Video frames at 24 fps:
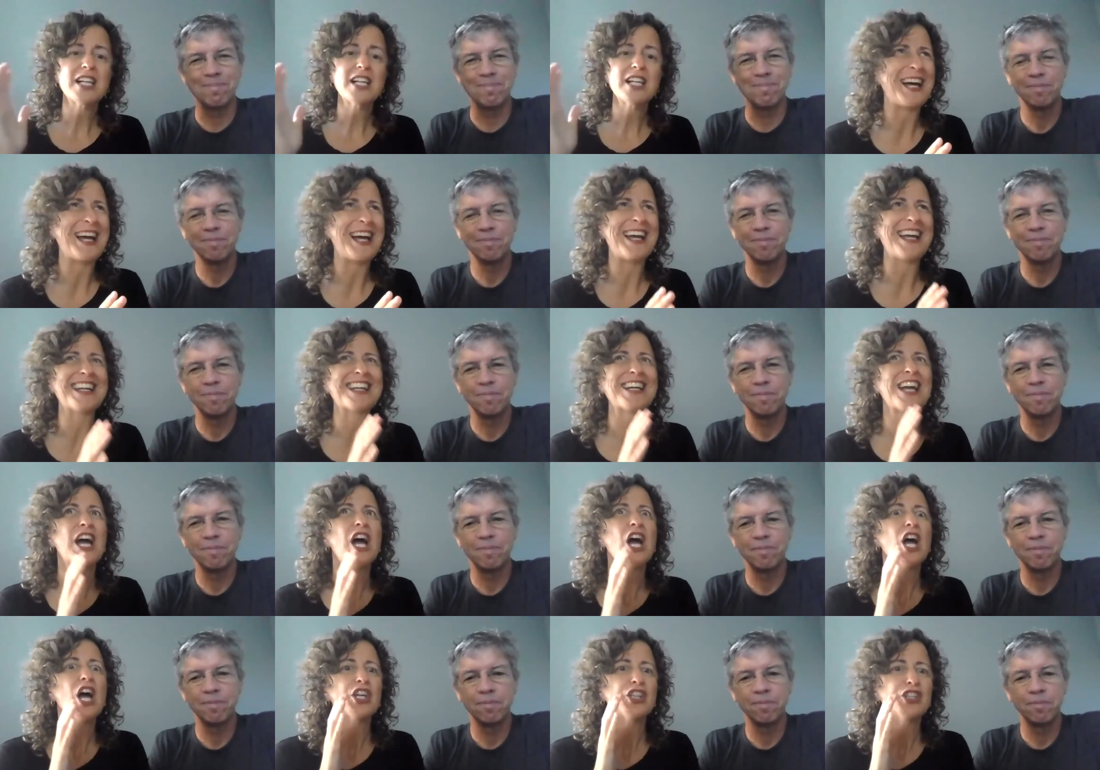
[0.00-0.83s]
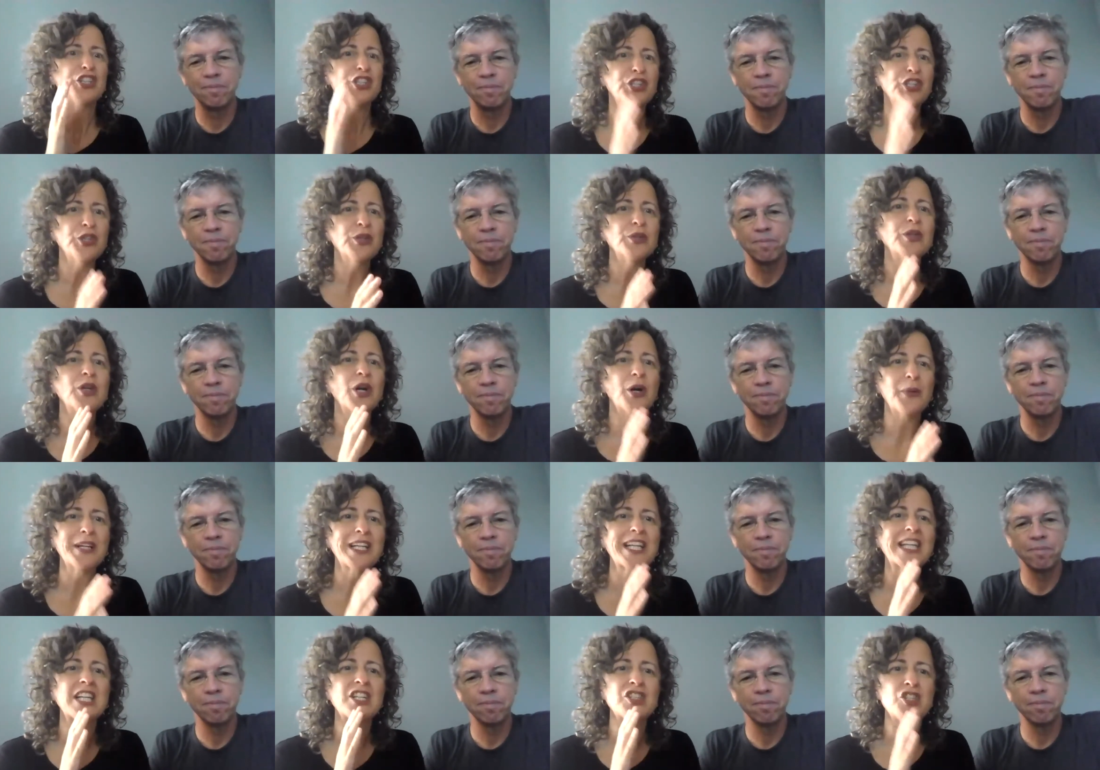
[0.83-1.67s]
Speaker 1: like you
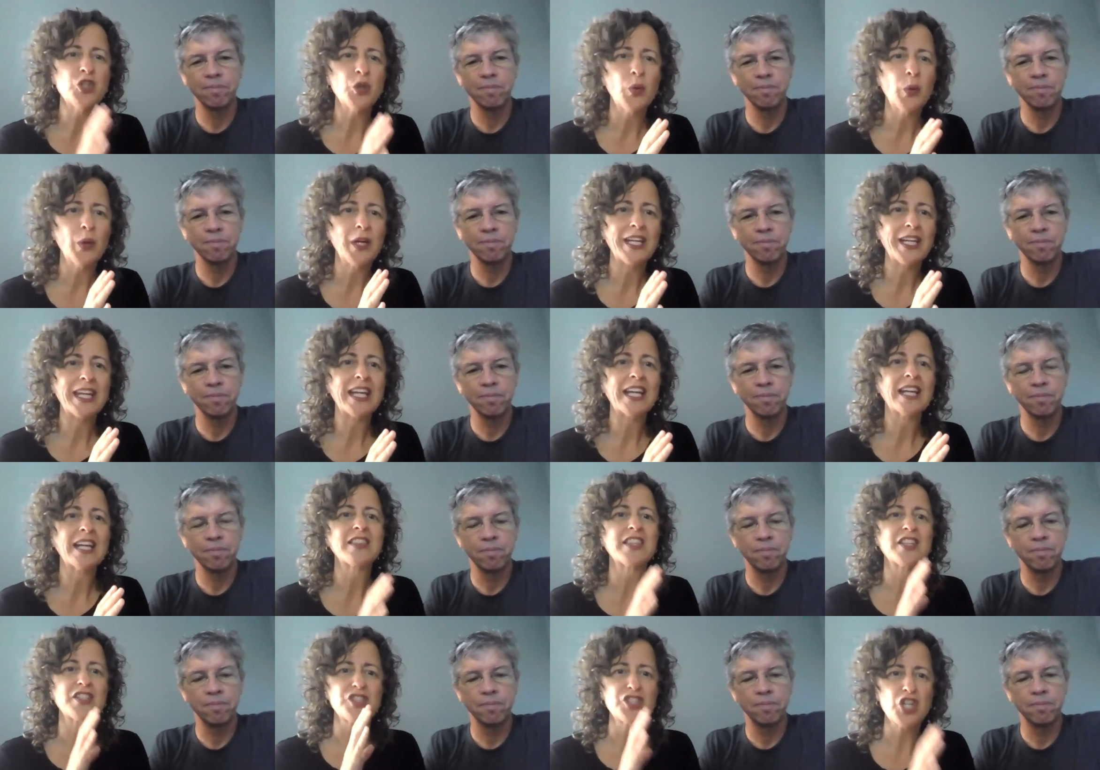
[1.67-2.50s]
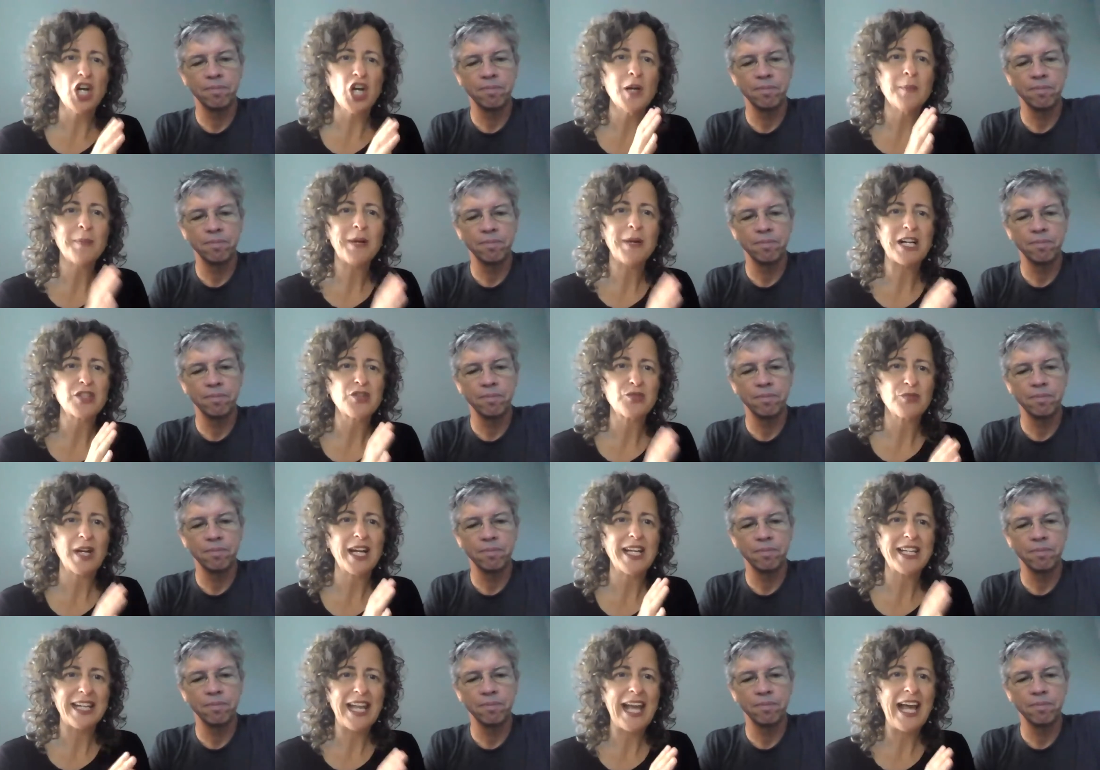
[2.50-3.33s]
going enjoying the Starbucks
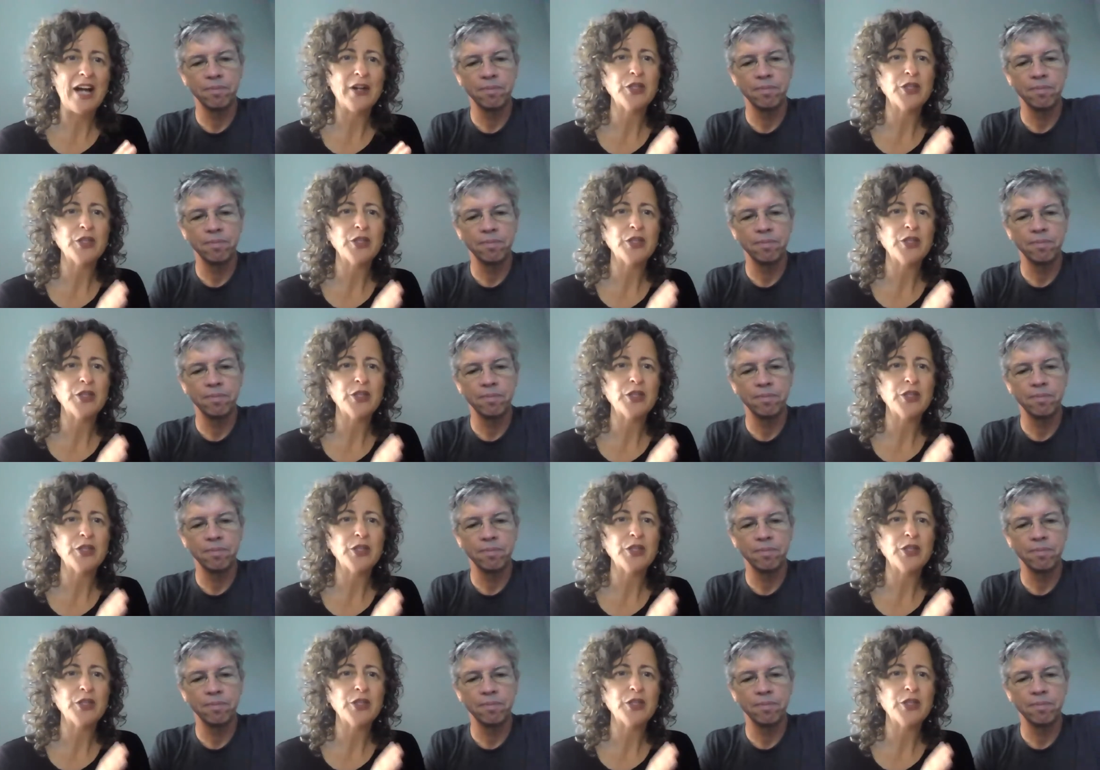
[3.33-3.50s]
right now.